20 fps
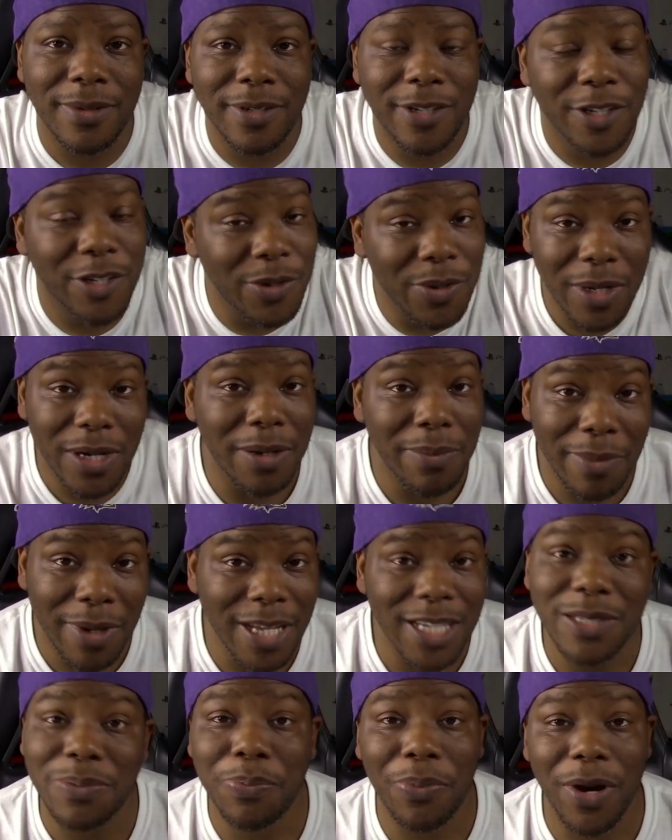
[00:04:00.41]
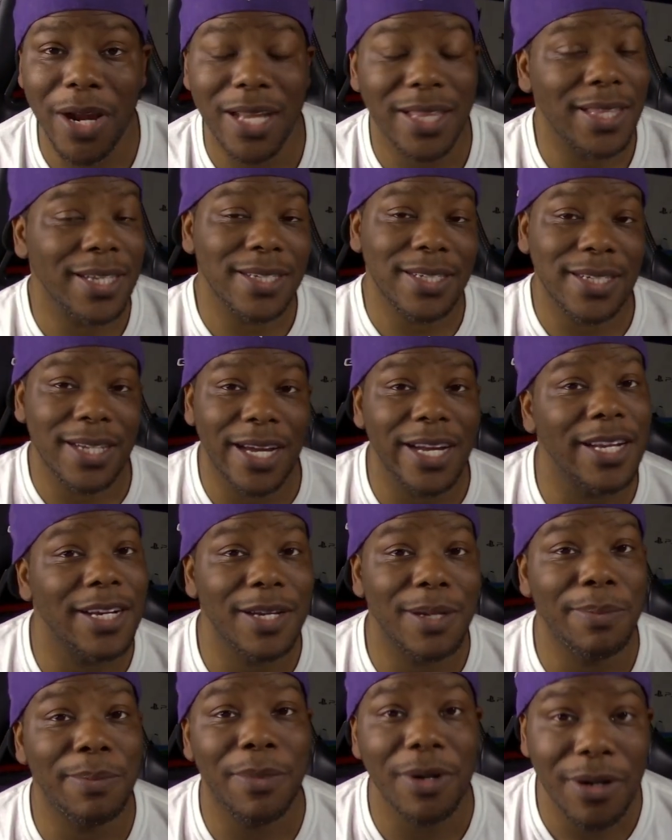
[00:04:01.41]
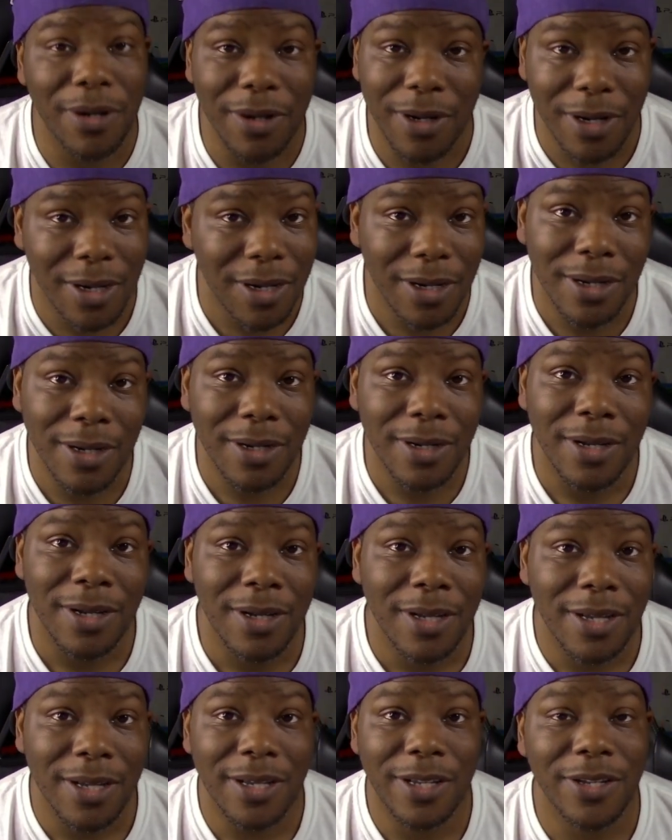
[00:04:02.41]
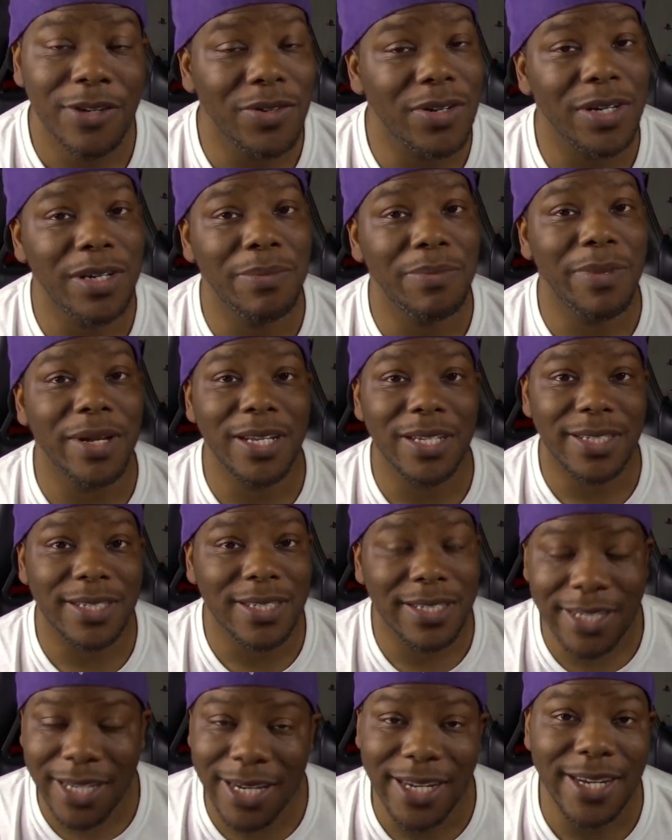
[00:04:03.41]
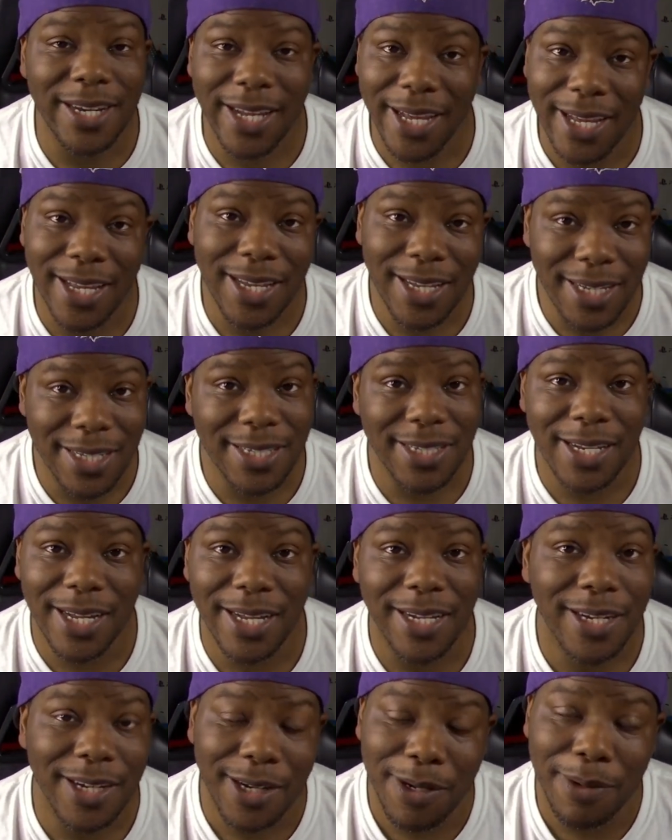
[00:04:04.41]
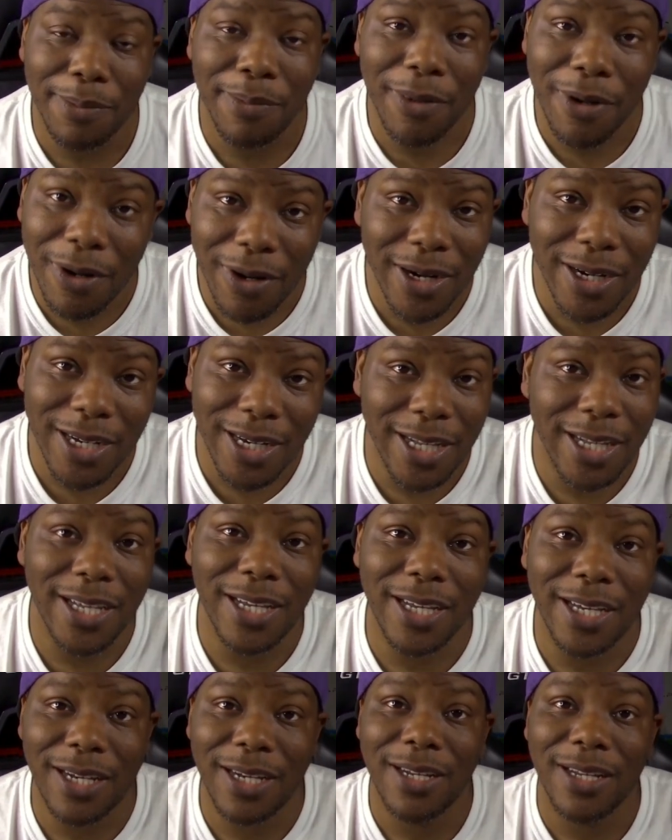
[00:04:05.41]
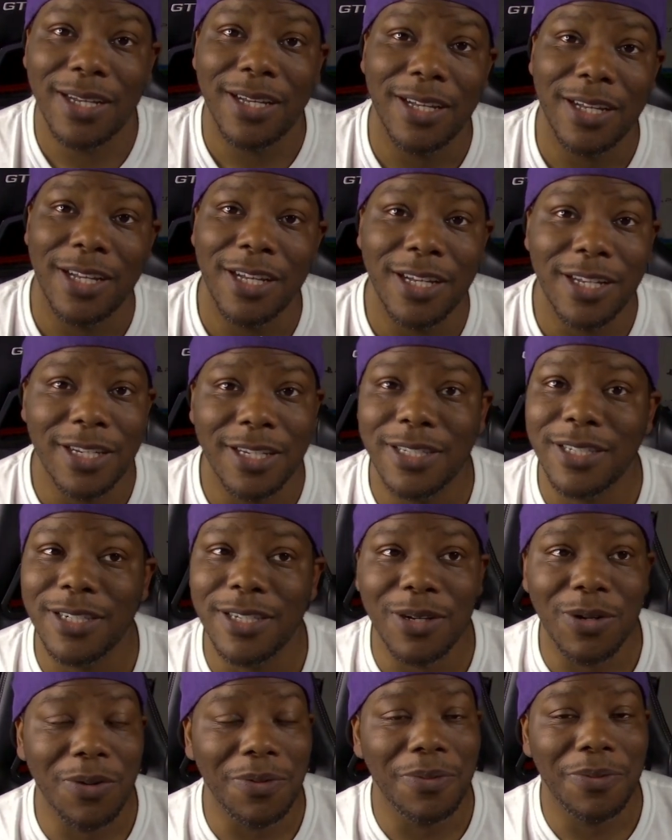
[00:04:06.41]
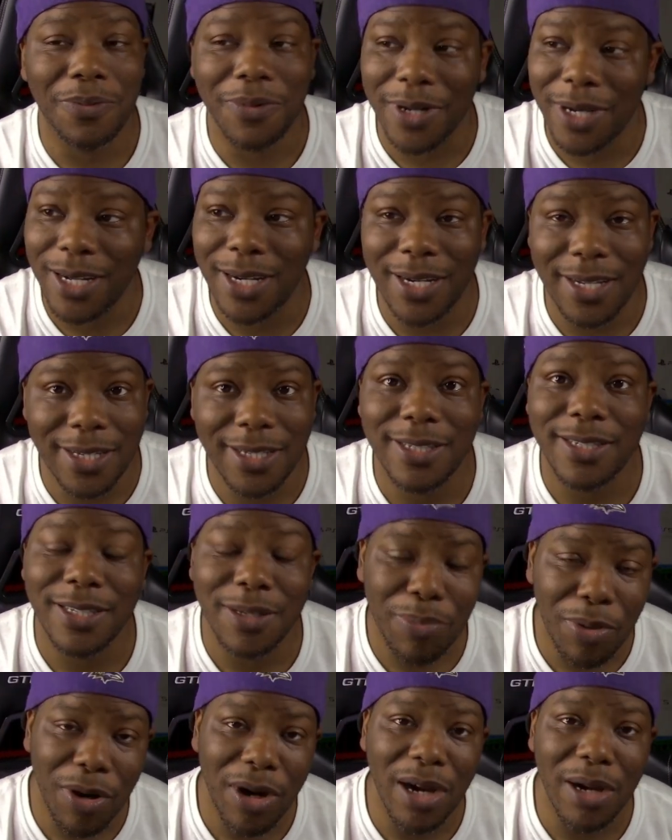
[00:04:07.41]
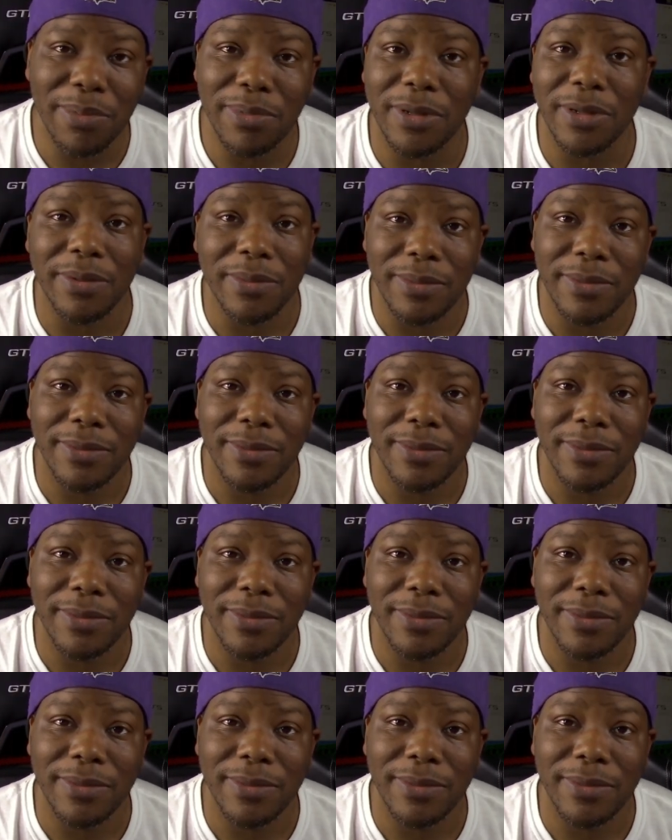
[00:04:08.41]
You didn't miss practice like Lamar. You didn't miss 10 days like Lamar did. So what is the problem?